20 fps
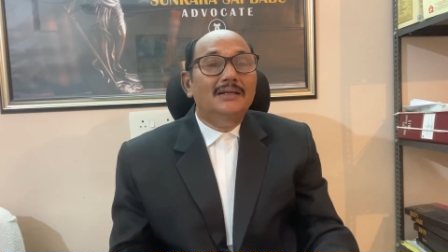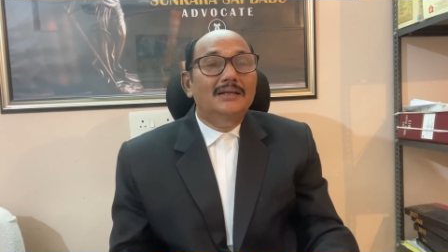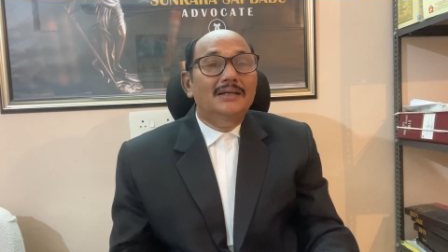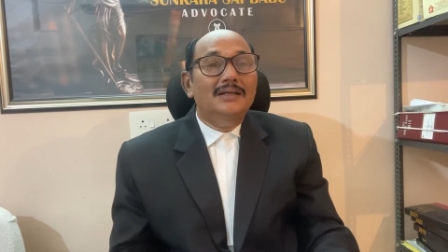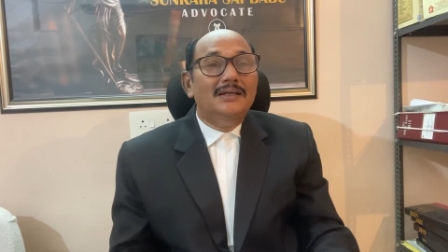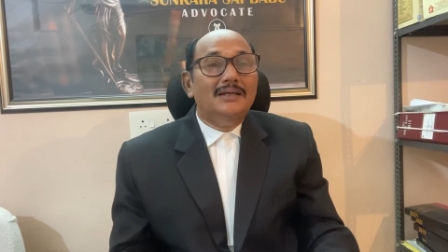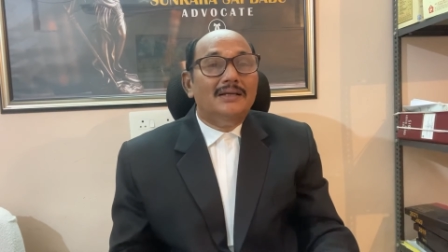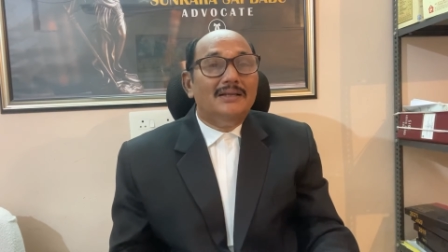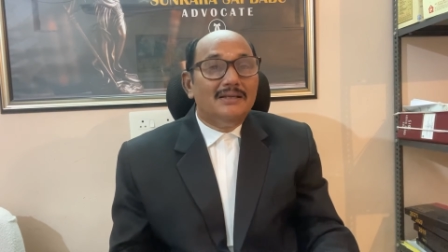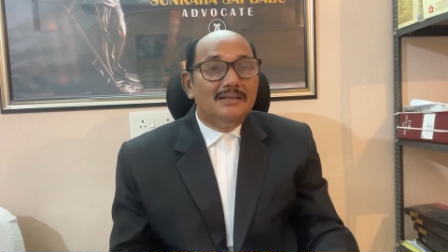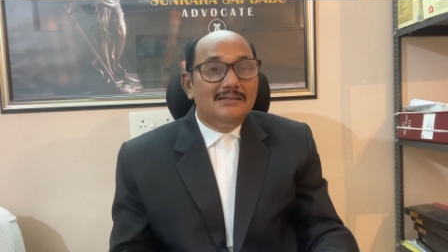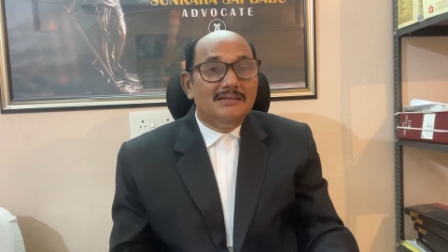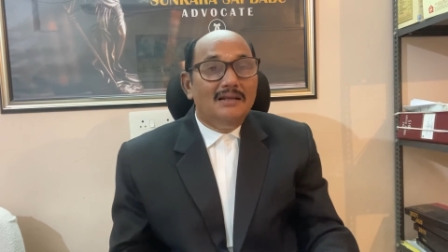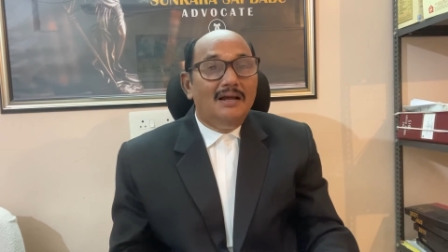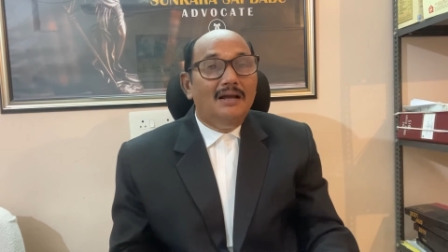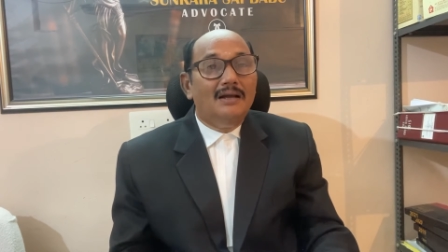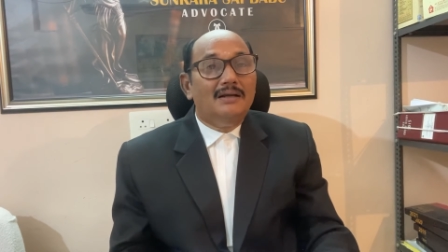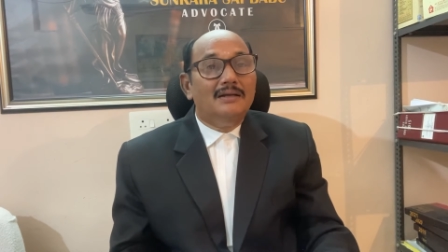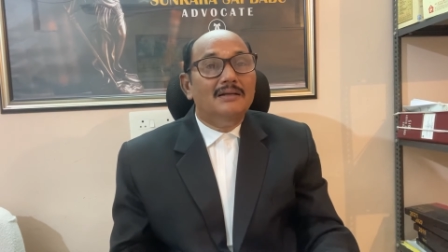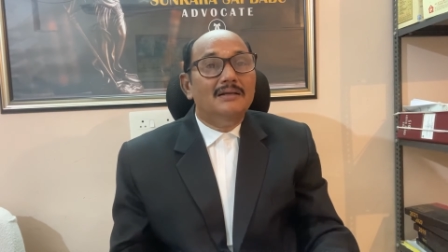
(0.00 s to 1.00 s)
it does
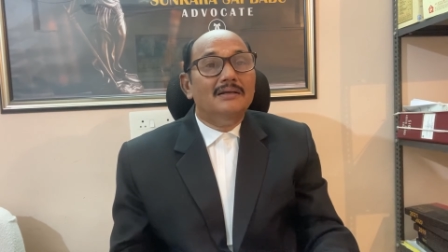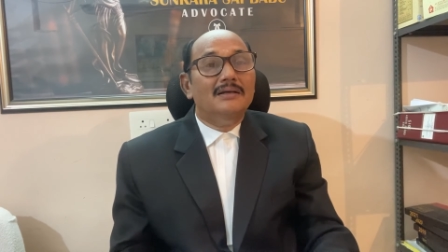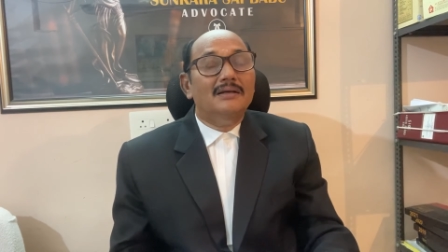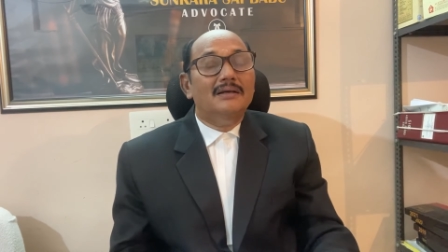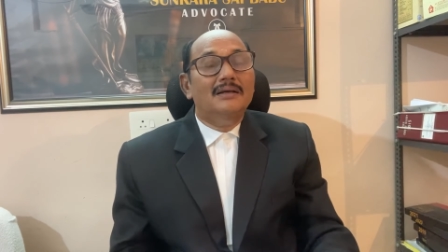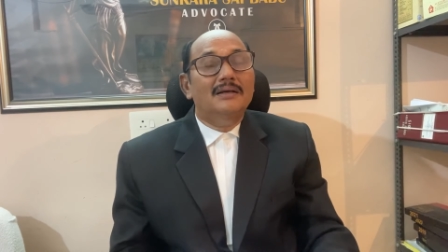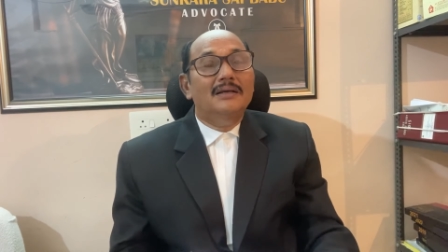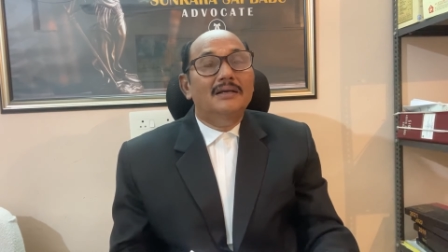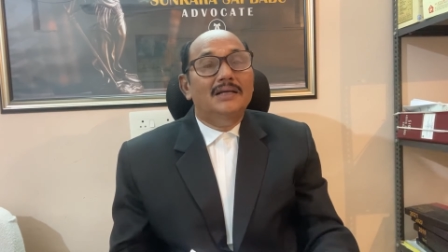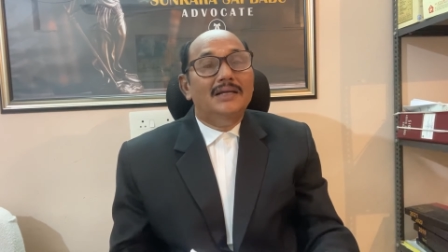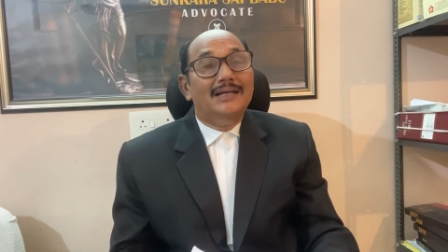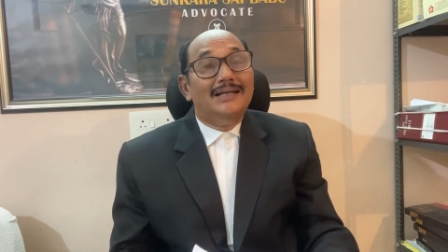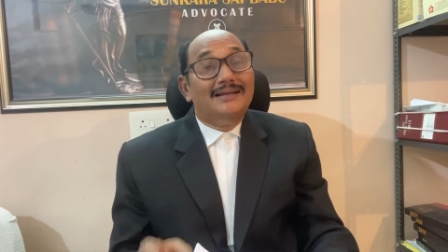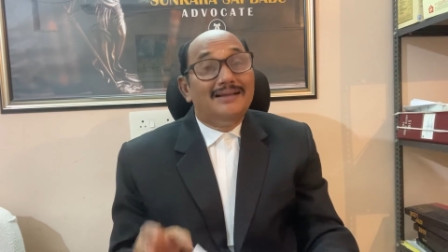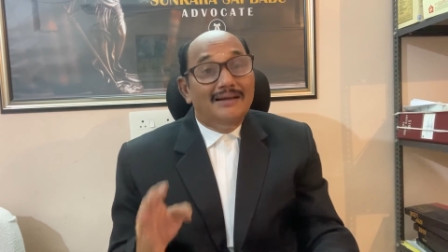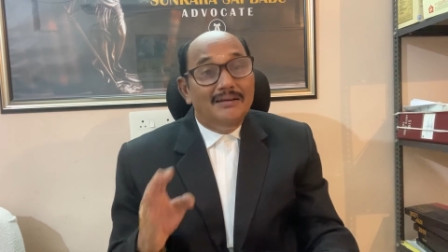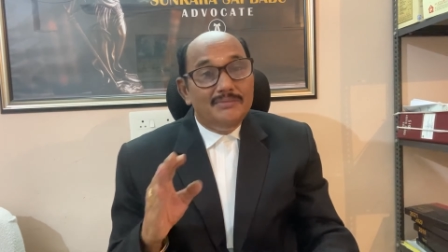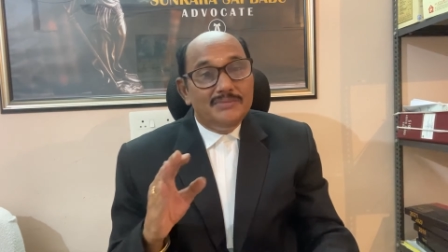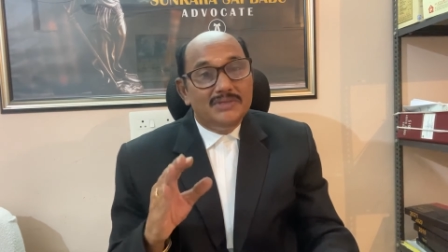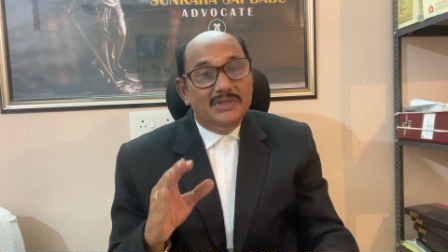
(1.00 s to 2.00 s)
not, uh, it
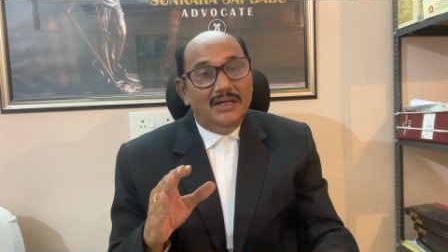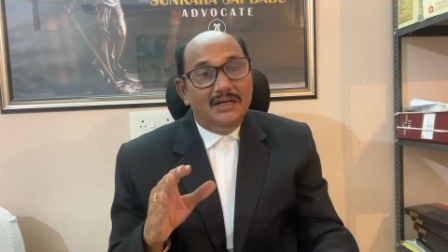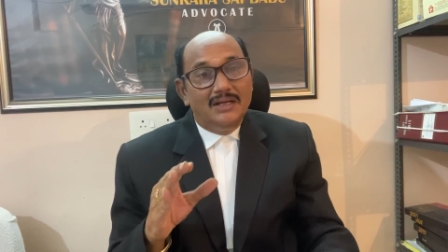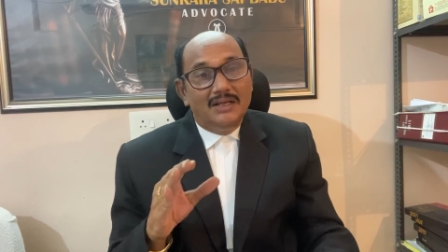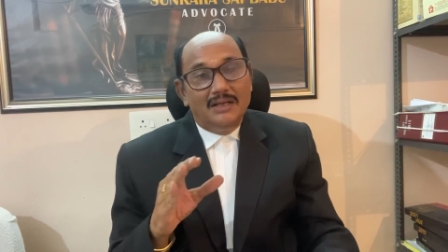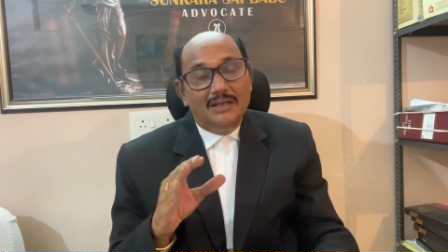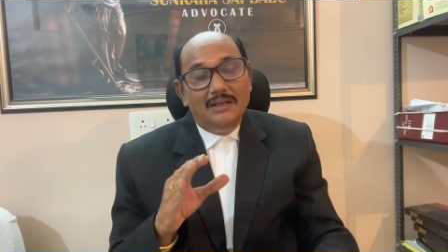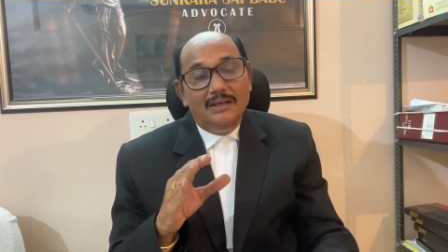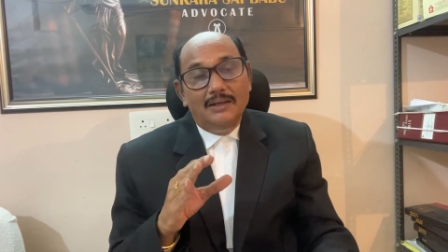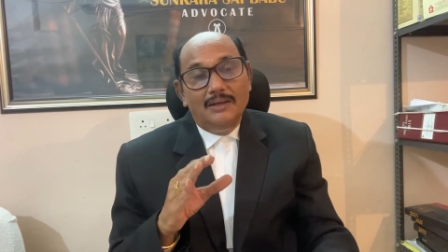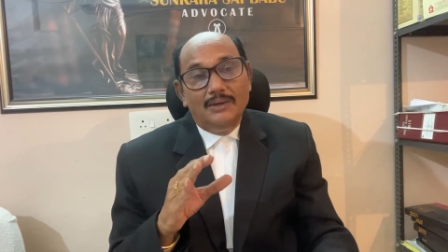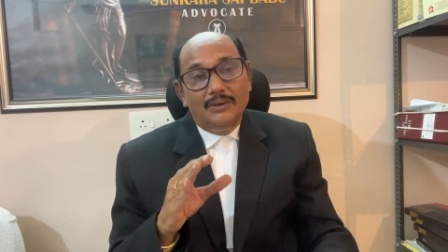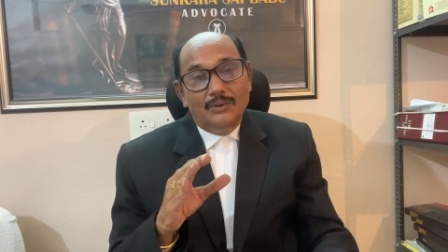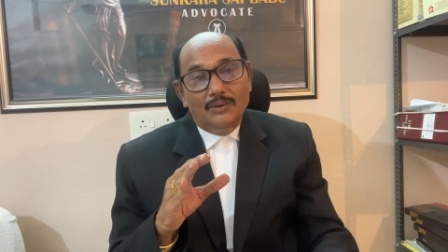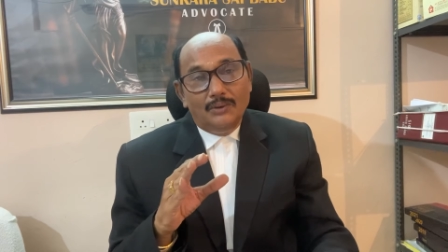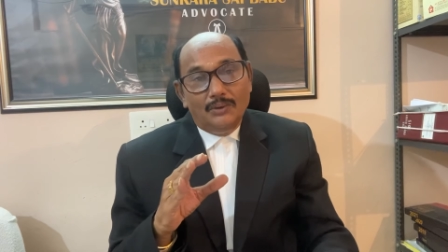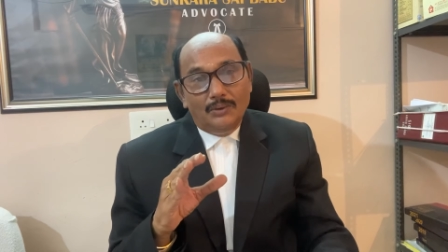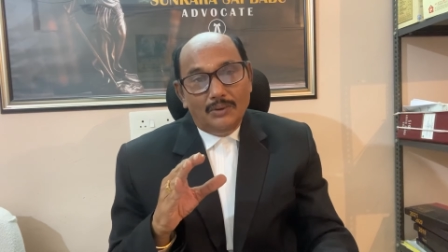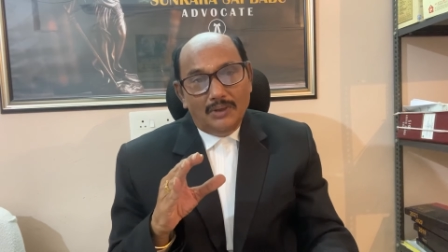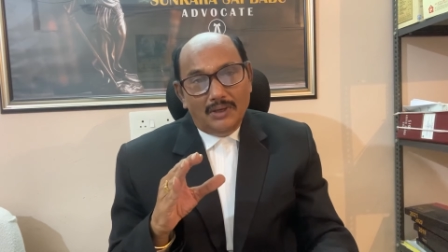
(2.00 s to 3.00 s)
comes under
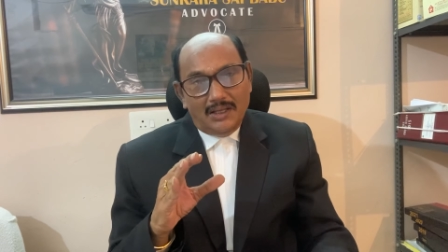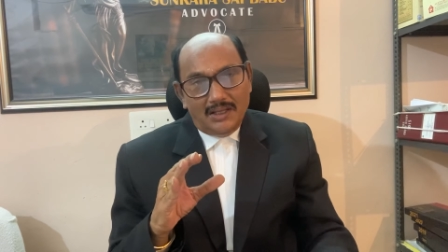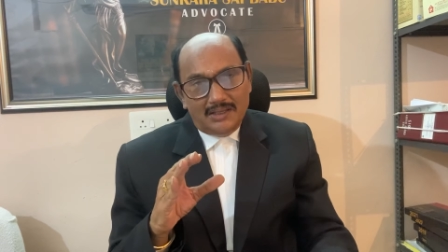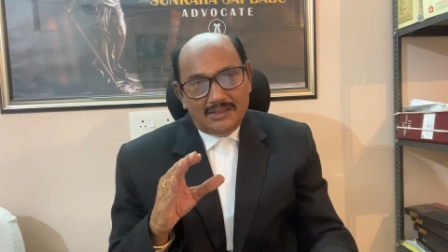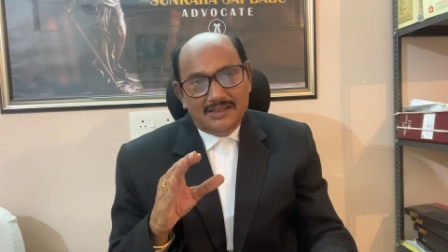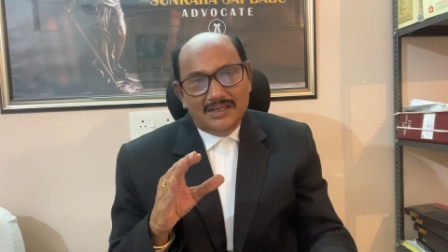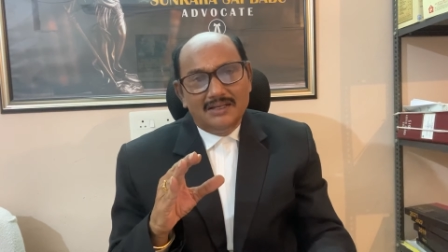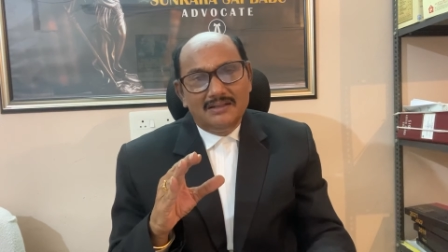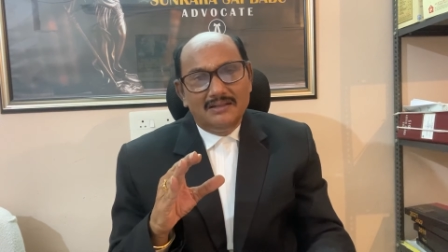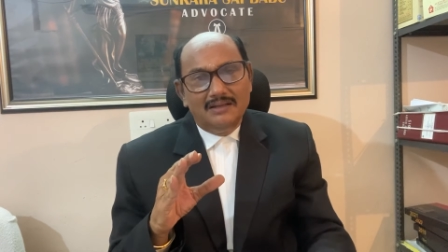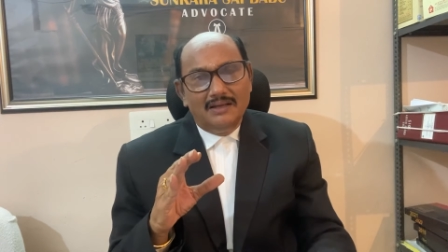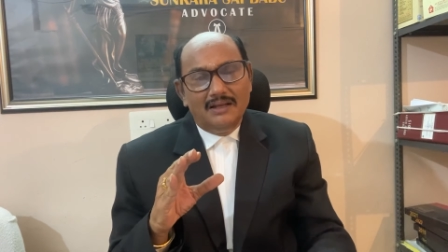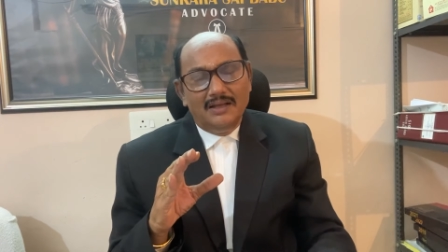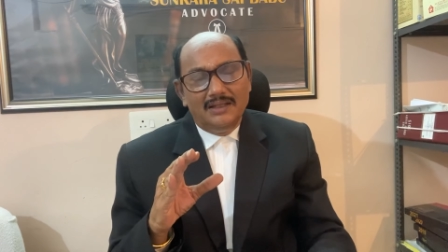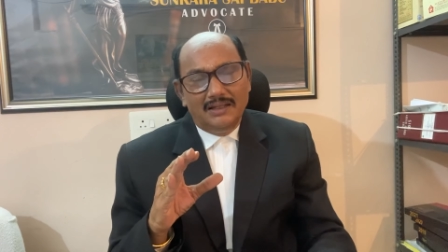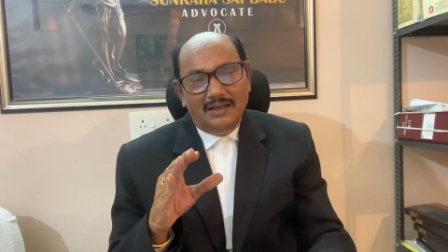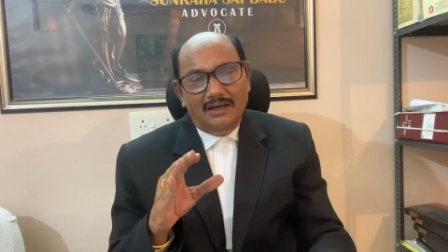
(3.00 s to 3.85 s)
rule uh, section, uh,